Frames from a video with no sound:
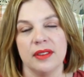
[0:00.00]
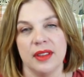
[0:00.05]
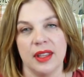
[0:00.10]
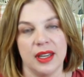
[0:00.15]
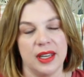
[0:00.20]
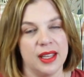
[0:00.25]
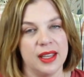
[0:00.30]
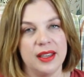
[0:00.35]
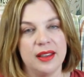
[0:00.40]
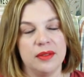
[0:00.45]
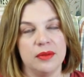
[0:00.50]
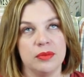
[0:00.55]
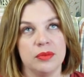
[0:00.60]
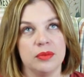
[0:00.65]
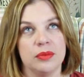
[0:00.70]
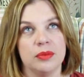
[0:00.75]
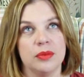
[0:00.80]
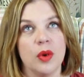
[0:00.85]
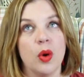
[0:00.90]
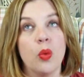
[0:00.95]
that he
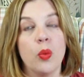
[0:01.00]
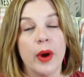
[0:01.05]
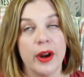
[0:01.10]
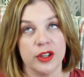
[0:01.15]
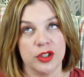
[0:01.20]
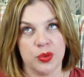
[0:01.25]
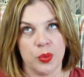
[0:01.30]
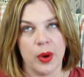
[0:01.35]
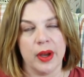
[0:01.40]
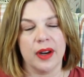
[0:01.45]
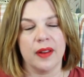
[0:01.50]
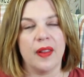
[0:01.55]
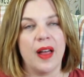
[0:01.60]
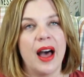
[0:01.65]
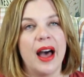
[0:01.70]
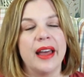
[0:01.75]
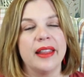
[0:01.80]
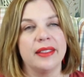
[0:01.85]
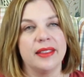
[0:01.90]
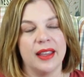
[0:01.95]
wears one a
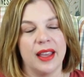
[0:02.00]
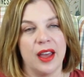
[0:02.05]
lot.